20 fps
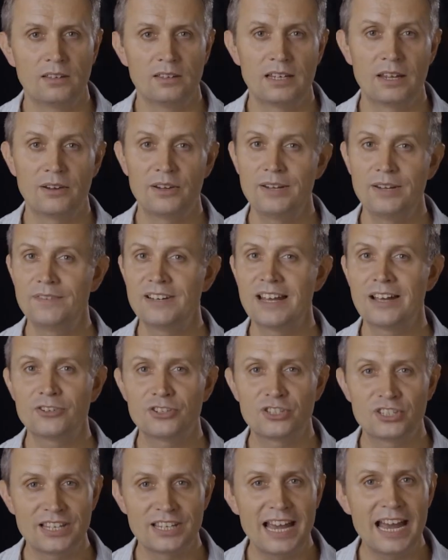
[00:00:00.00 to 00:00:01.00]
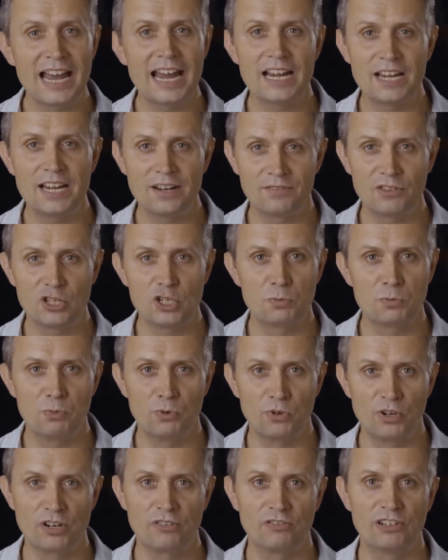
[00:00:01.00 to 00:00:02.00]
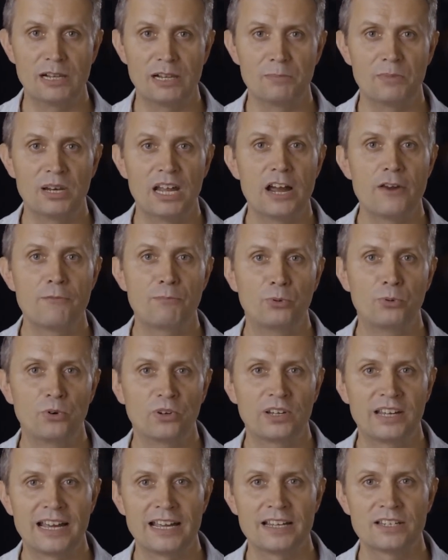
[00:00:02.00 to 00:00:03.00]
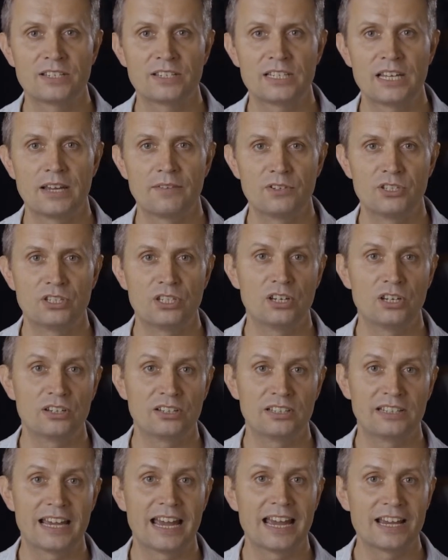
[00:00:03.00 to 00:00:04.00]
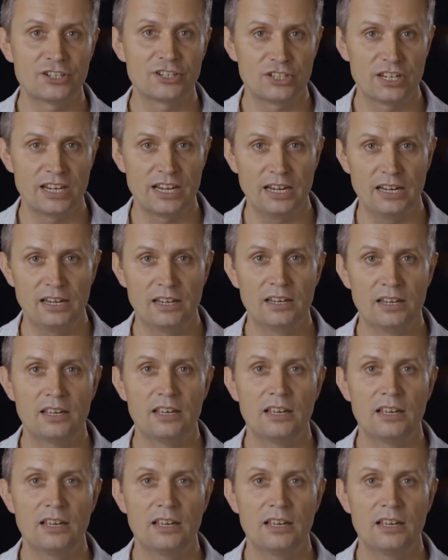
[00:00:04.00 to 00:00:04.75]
Now, even outside of the sporting realm, live broadcasts have a certain cachet